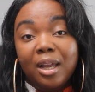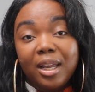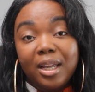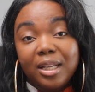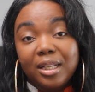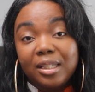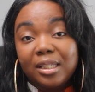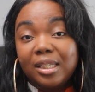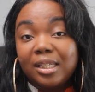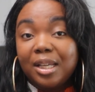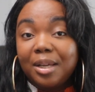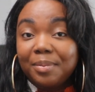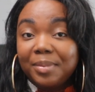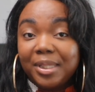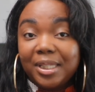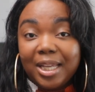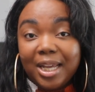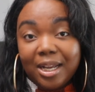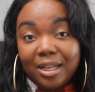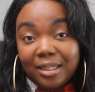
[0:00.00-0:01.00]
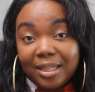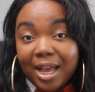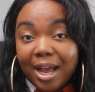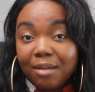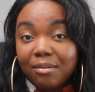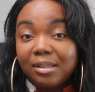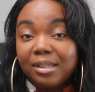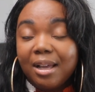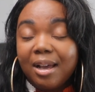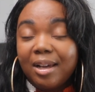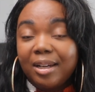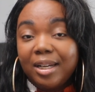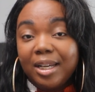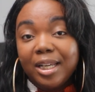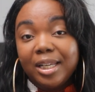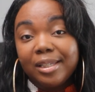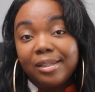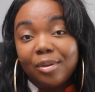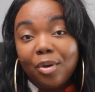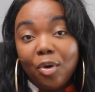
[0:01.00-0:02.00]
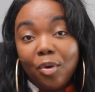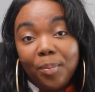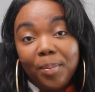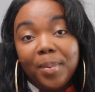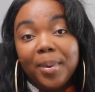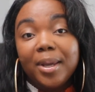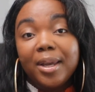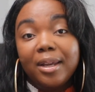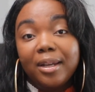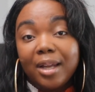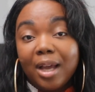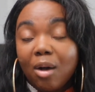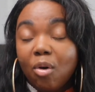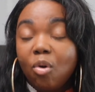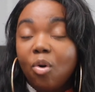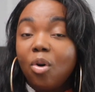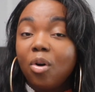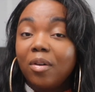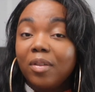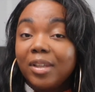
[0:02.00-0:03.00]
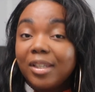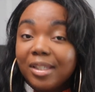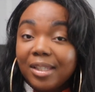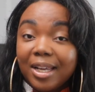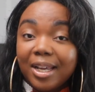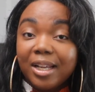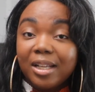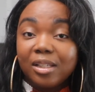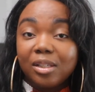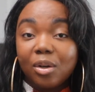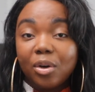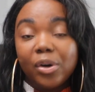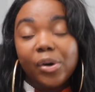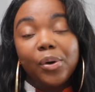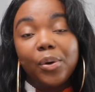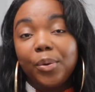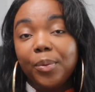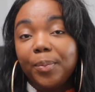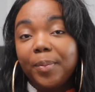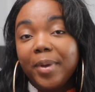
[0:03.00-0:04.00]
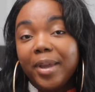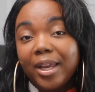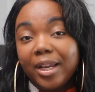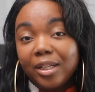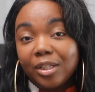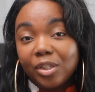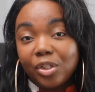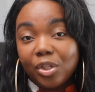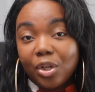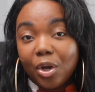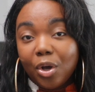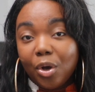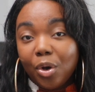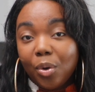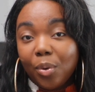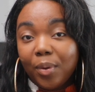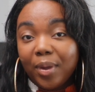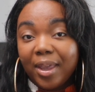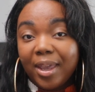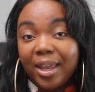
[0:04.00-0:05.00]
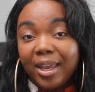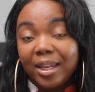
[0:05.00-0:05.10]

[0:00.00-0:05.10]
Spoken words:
in some states outside is open, not all the states are open, so,